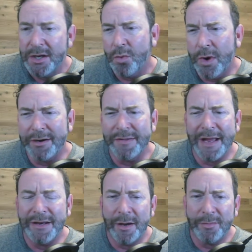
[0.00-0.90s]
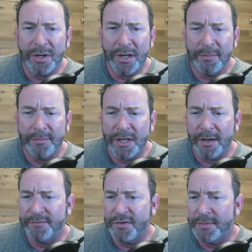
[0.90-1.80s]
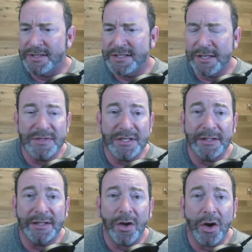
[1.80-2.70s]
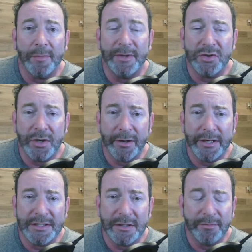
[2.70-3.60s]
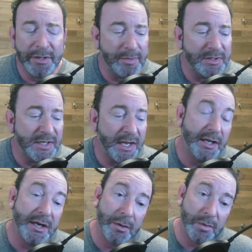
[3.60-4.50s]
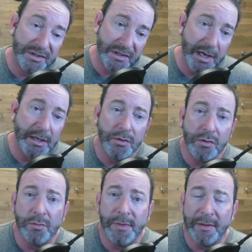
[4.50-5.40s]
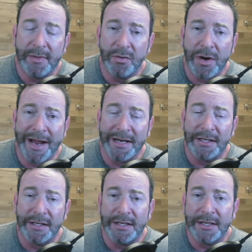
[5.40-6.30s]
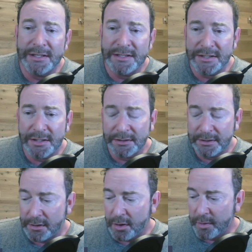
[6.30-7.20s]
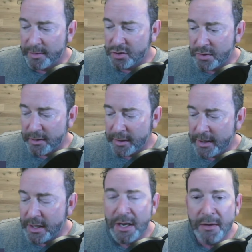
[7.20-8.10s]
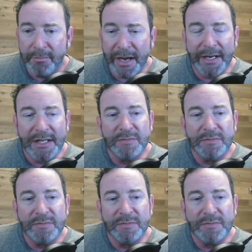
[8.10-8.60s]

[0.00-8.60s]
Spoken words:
Where did that number come from? It seems a little arbitrary, some people say, and I would say you may be right. It is a little arbitrary, but it's